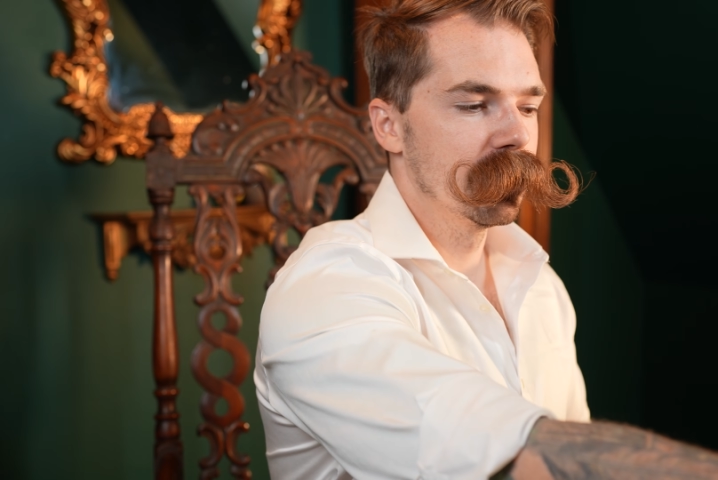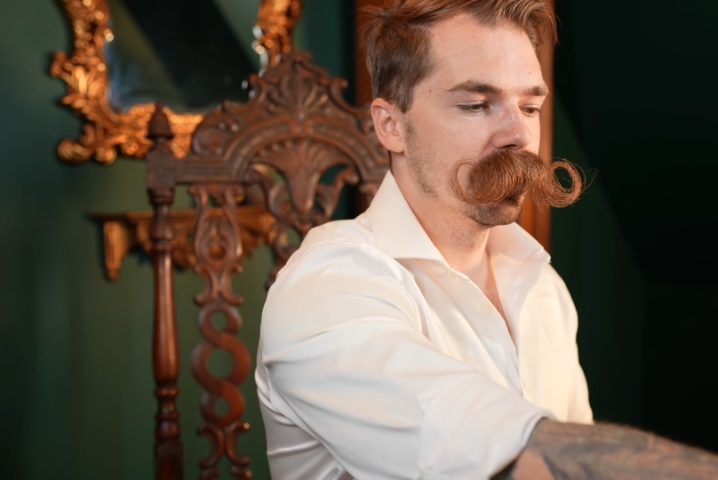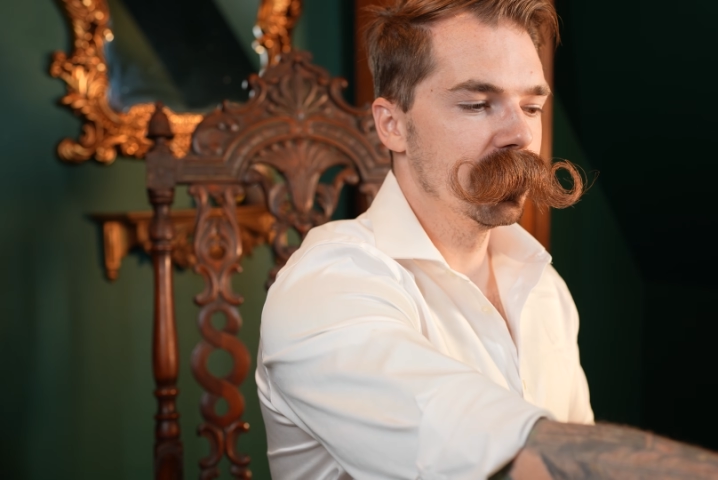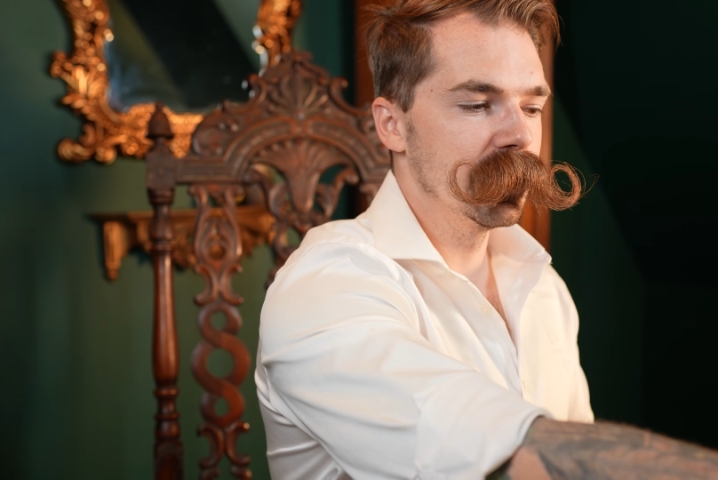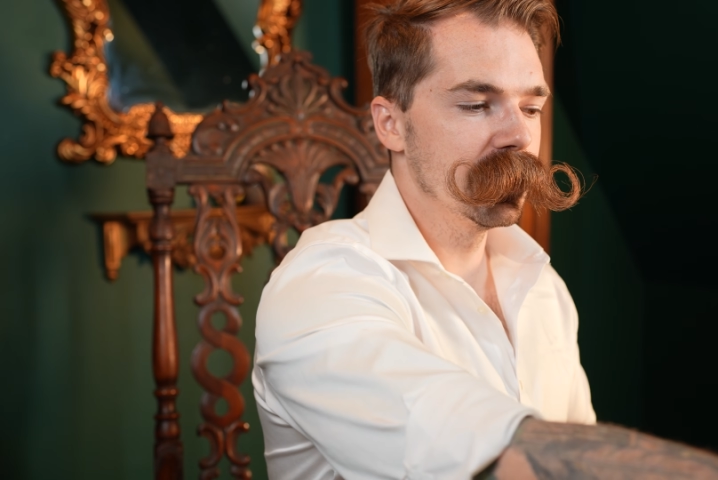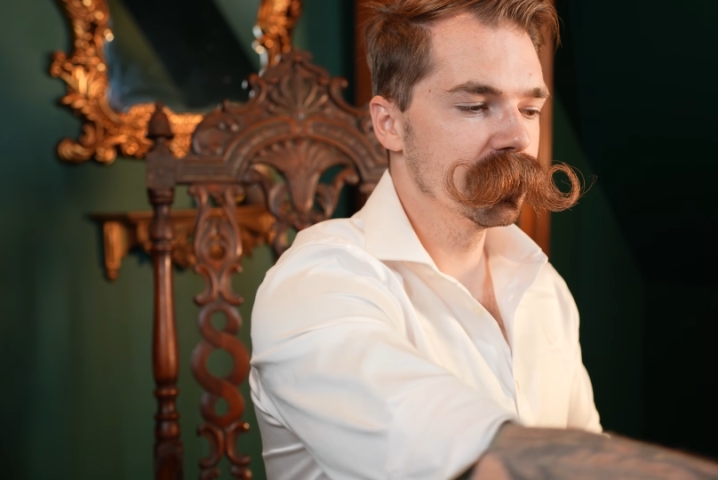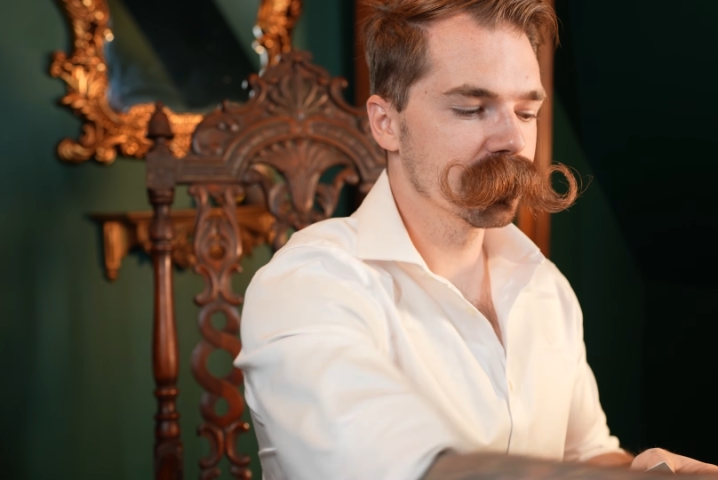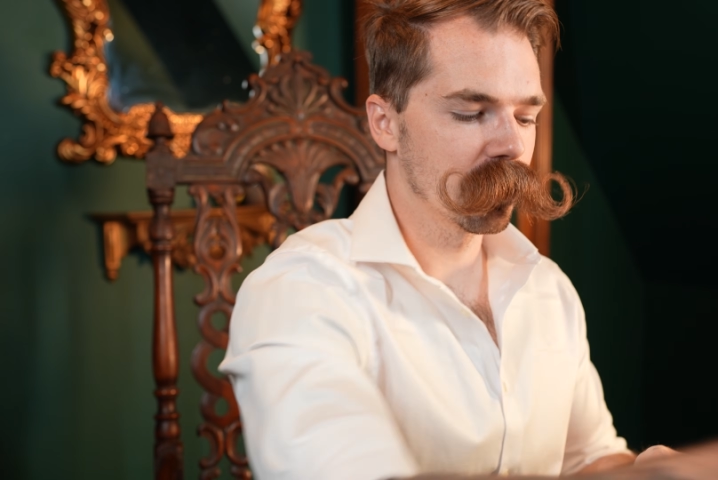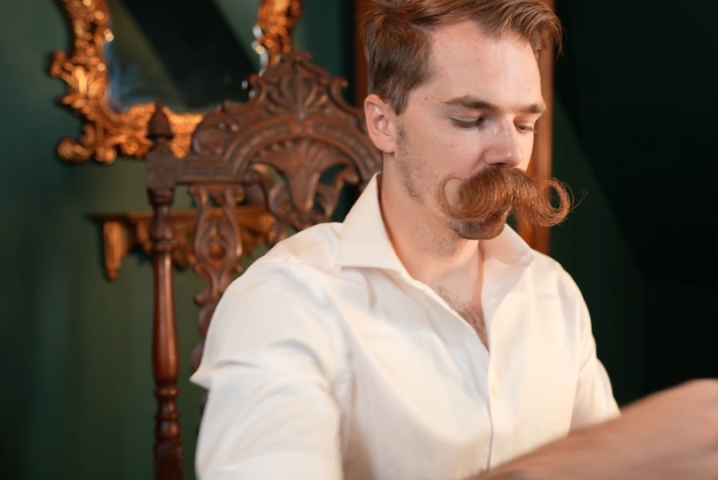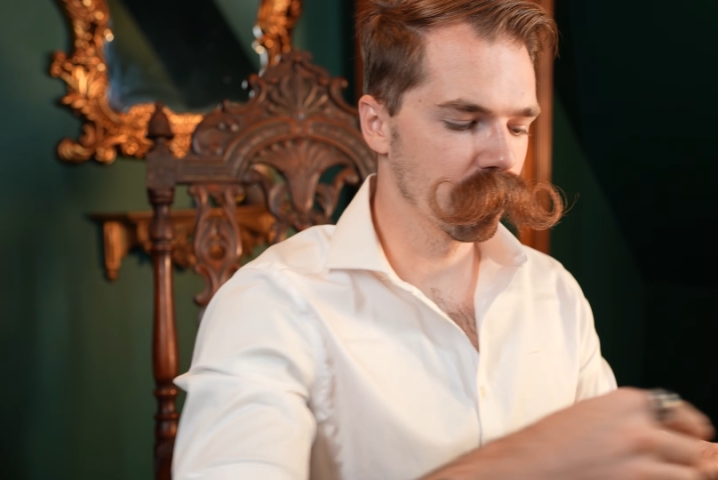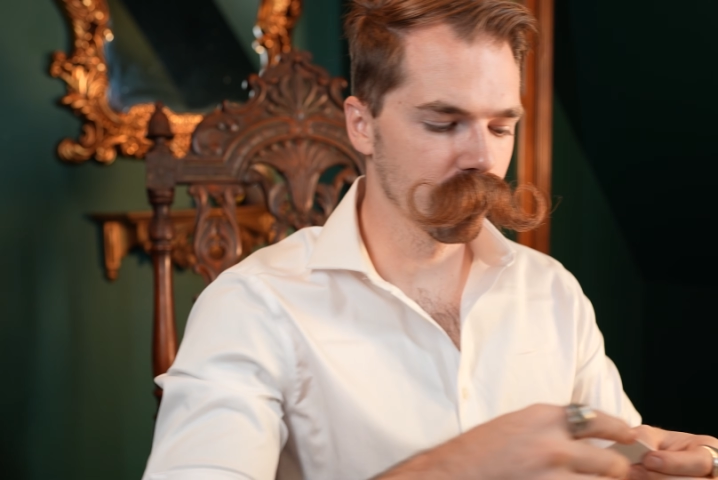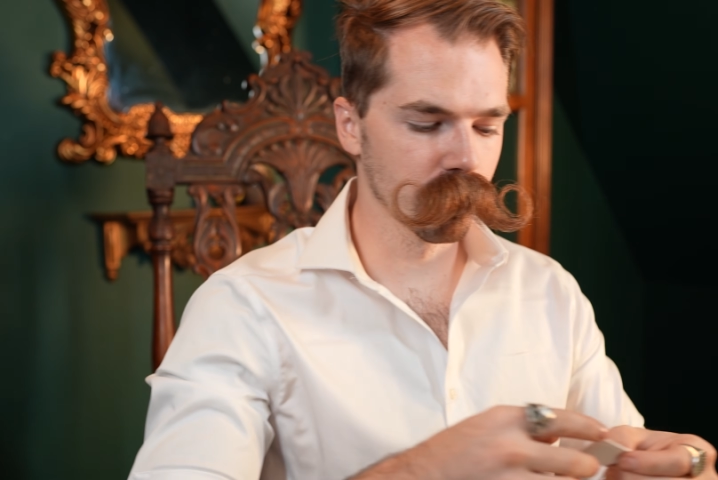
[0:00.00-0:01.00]
These
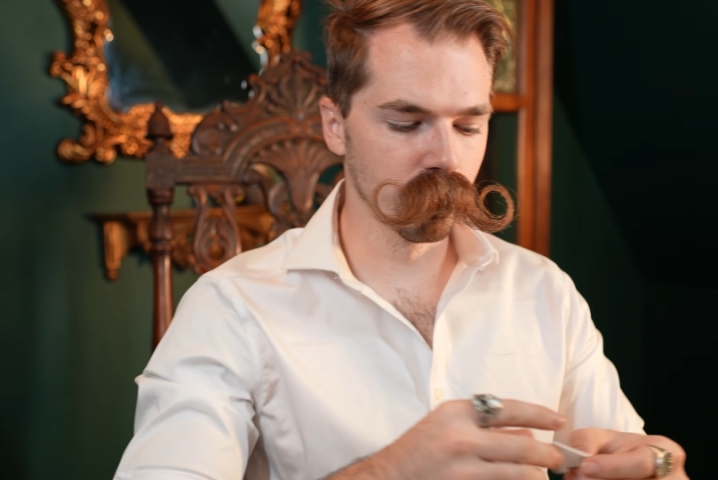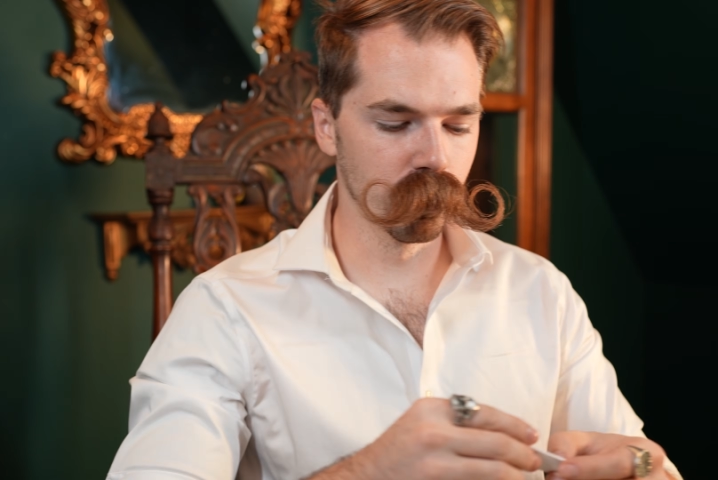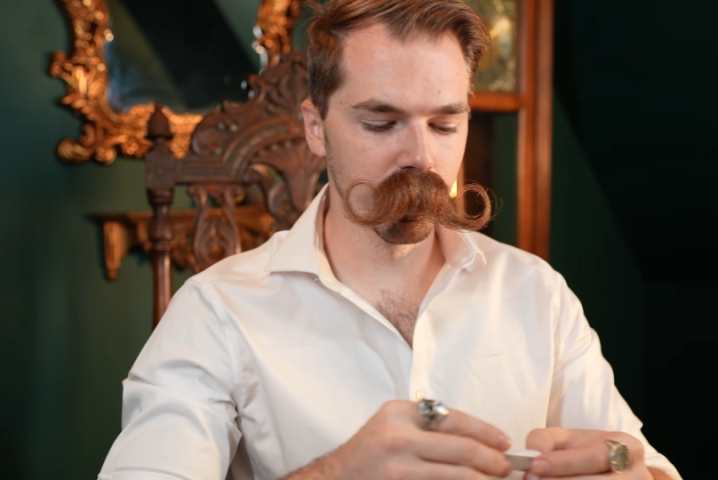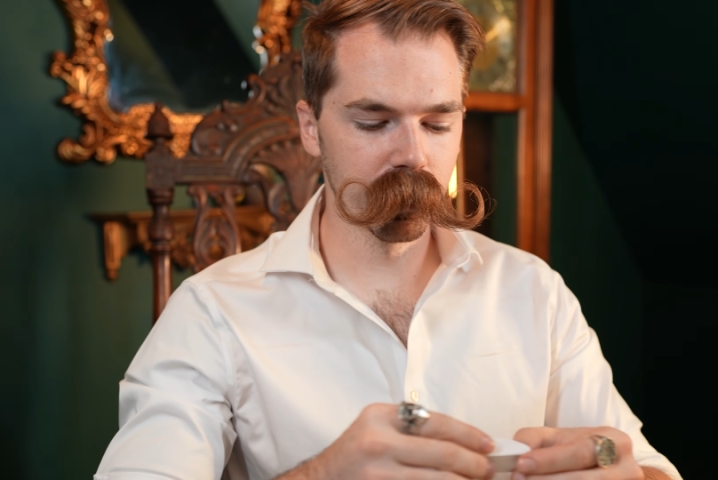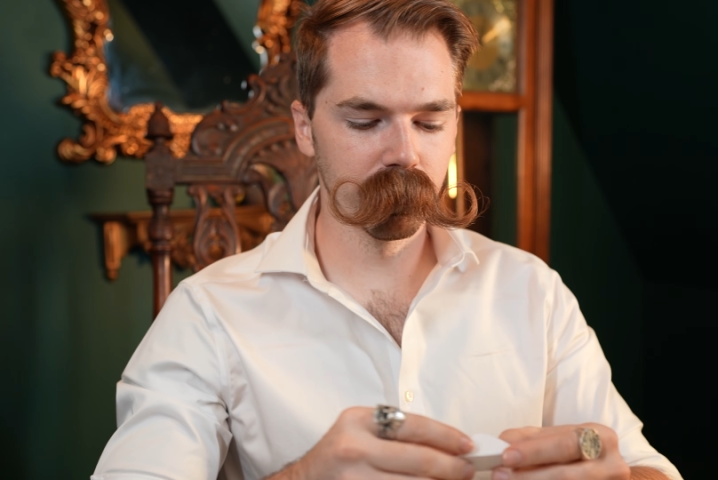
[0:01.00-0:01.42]
are one